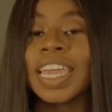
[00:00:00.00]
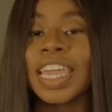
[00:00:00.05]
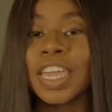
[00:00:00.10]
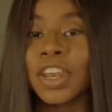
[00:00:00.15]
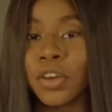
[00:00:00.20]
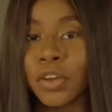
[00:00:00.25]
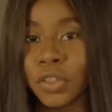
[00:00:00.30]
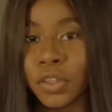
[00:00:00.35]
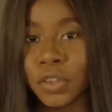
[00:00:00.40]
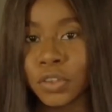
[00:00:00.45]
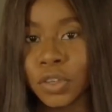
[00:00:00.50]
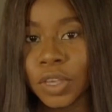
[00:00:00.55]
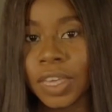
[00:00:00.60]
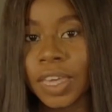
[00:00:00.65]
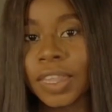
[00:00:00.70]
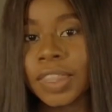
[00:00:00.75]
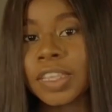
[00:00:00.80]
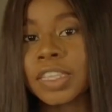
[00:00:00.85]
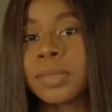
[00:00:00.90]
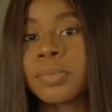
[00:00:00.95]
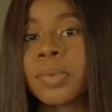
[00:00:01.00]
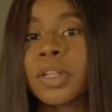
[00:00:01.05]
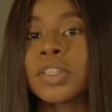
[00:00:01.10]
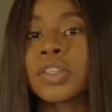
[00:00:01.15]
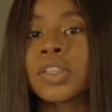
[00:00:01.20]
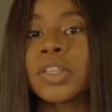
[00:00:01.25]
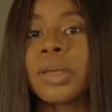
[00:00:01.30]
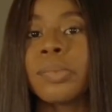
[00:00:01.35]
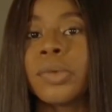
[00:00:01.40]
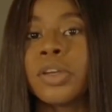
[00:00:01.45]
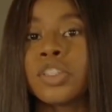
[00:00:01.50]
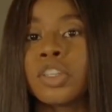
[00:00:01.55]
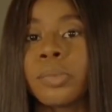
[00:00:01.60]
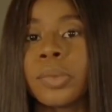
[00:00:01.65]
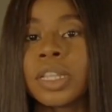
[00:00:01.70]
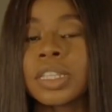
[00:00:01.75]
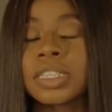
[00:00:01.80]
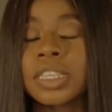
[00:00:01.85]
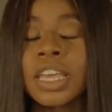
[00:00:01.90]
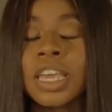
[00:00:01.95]
in order to get this particular
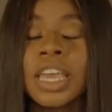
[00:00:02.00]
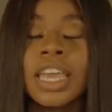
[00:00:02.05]
measurement.